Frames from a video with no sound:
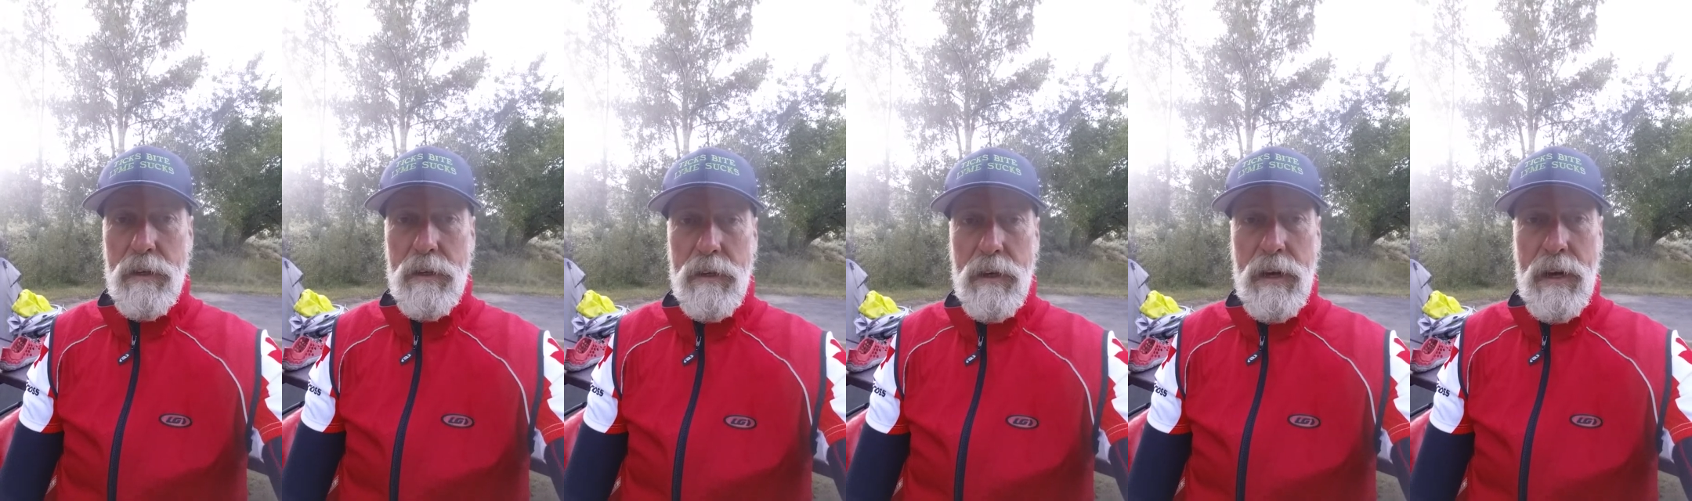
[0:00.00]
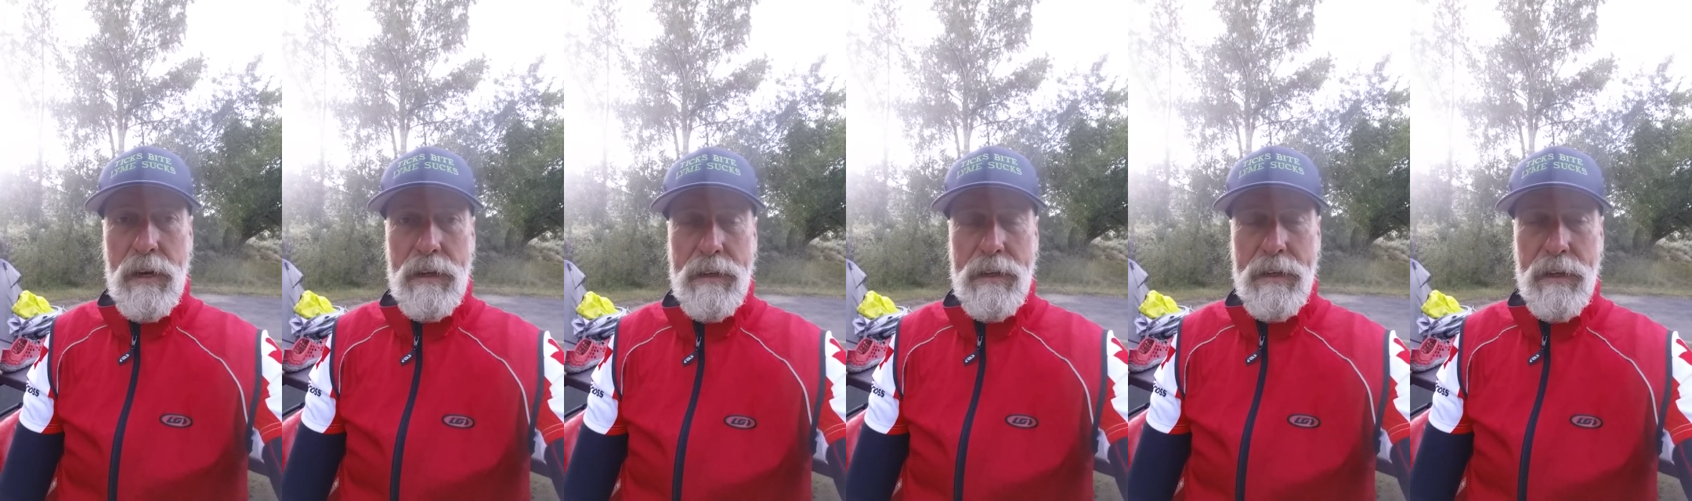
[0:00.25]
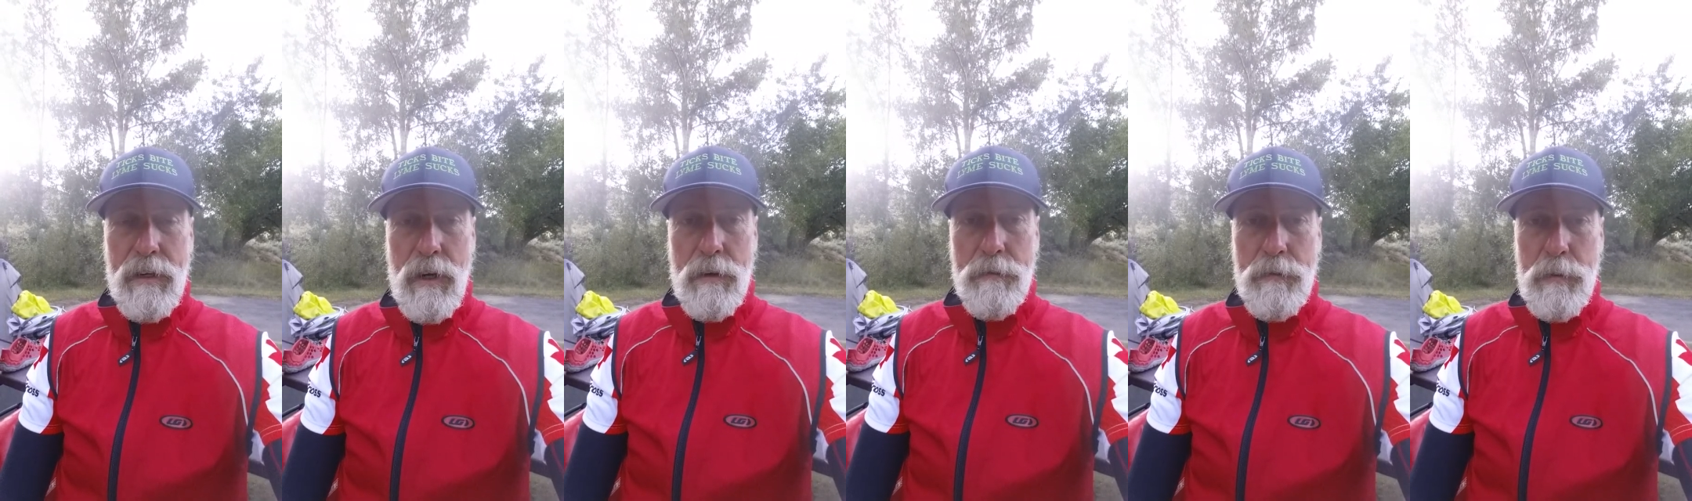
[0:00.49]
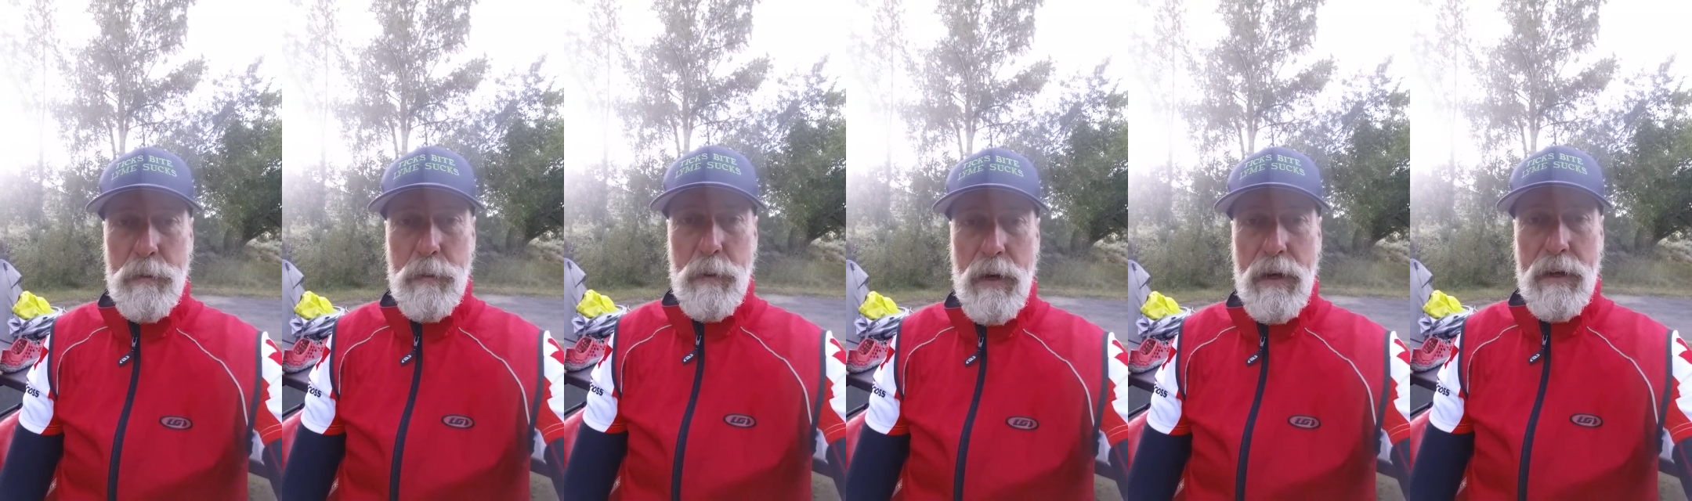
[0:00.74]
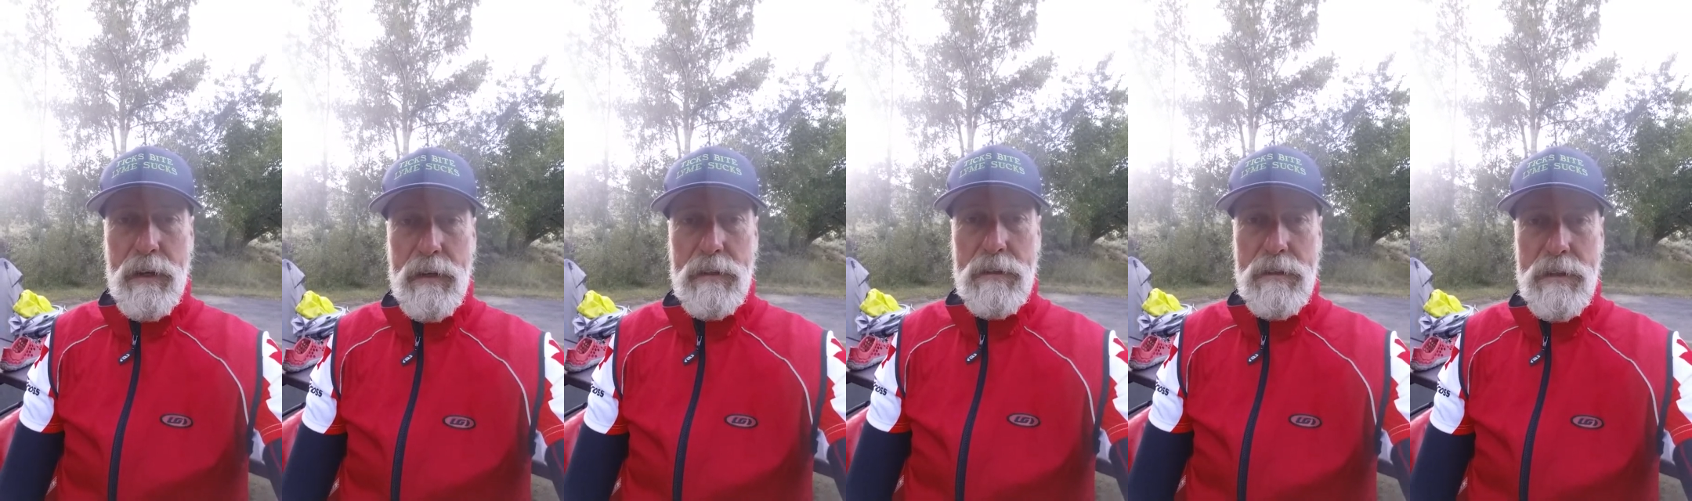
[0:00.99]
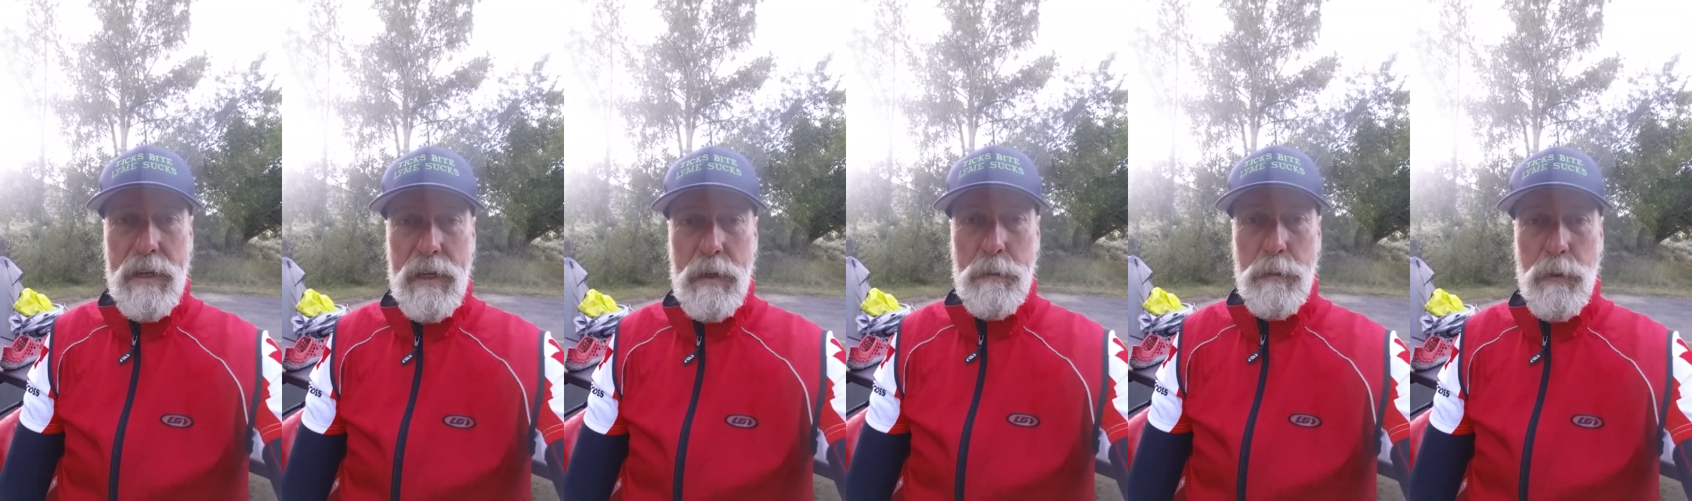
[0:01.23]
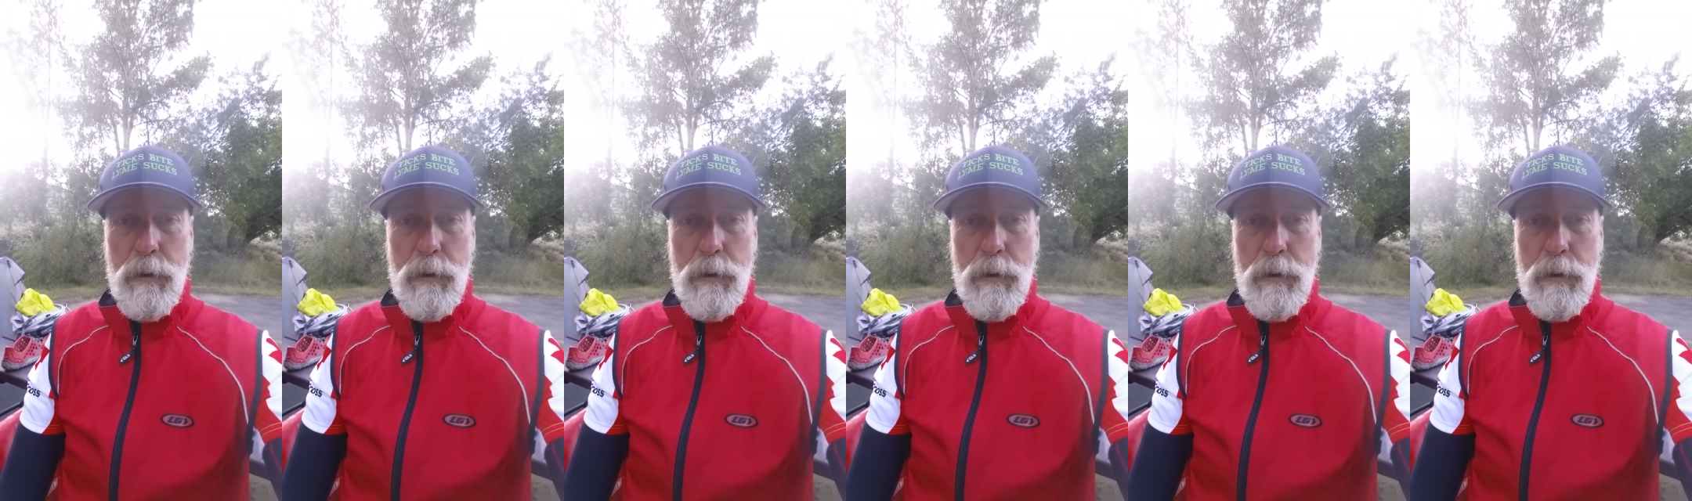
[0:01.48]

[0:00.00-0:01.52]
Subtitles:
I had to get off the bike and take a